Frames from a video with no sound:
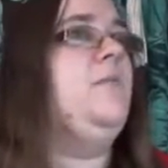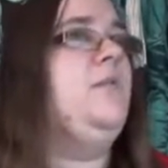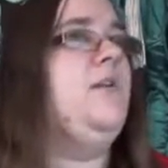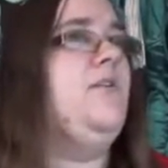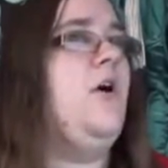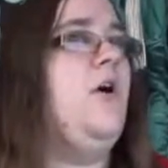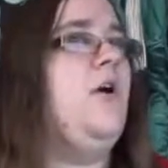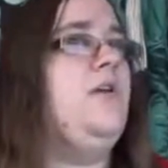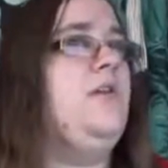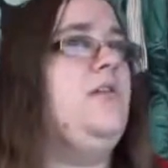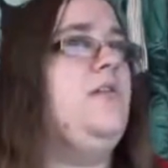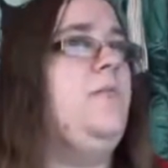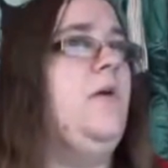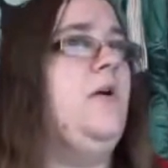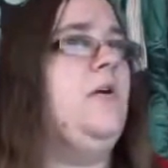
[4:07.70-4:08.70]
be the
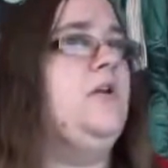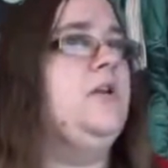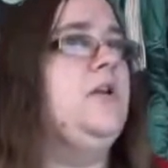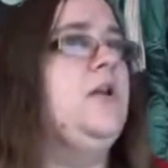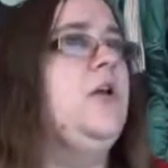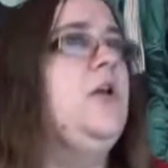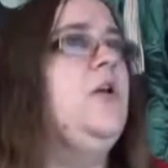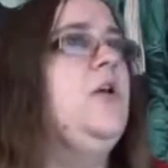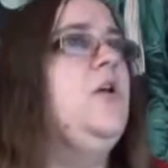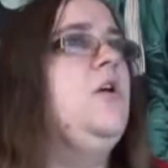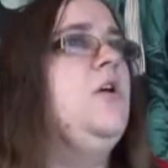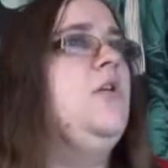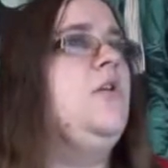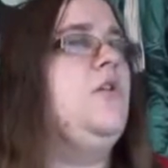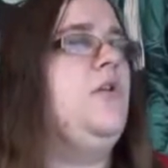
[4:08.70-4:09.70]
hardest part.
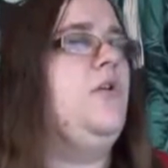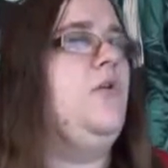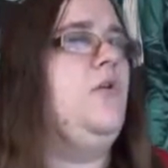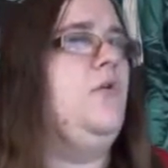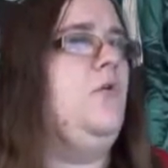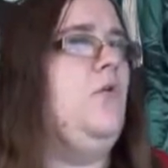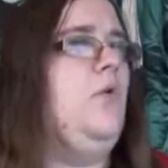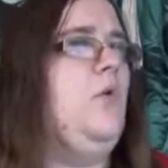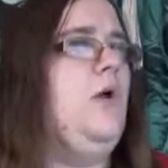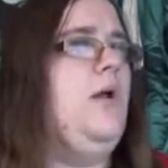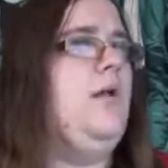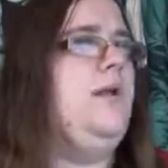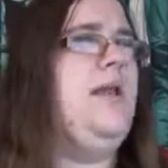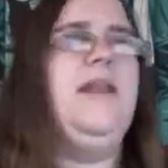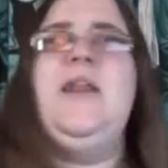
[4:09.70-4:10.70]
So
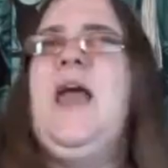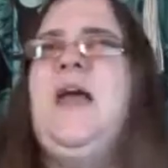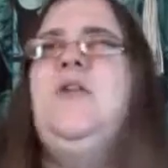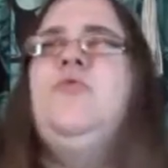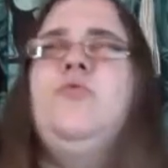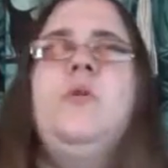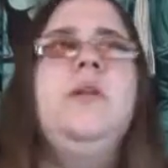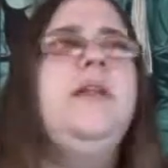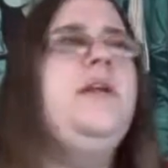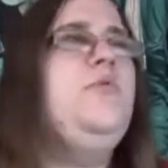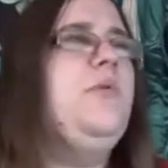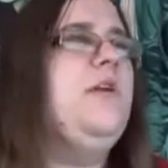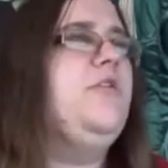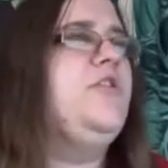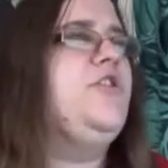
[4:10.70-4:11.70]
it had a really
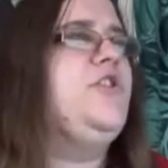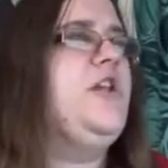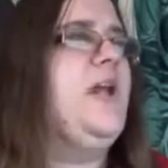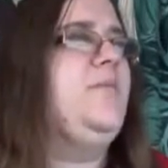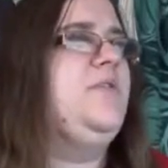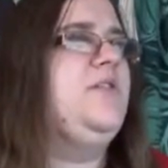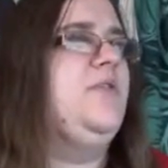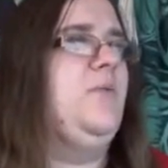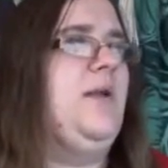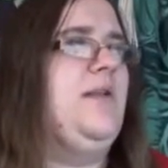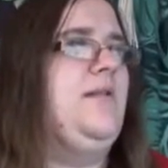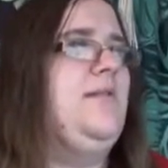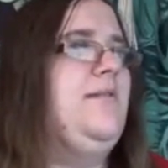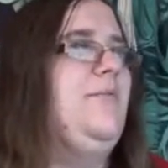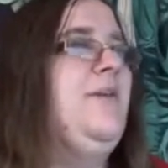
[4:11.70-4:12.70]
weird shape to
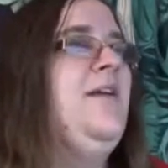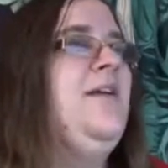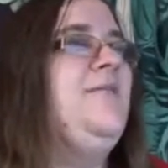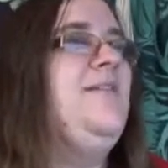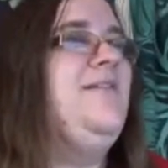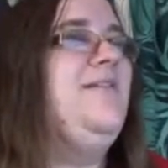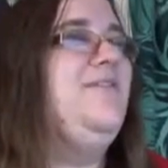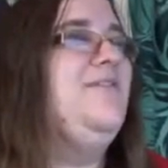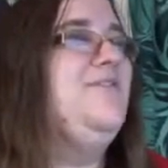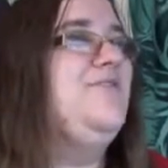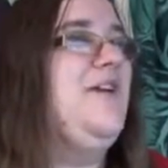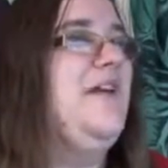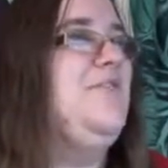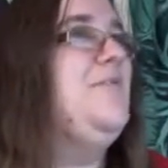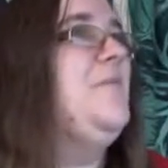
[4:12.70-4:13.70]
it, so I'm just gonna
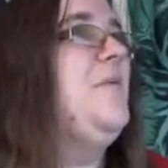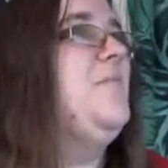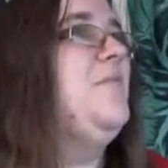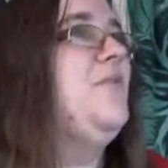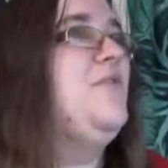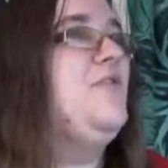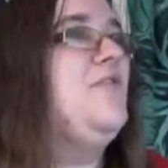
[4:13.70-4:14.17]
try to remember.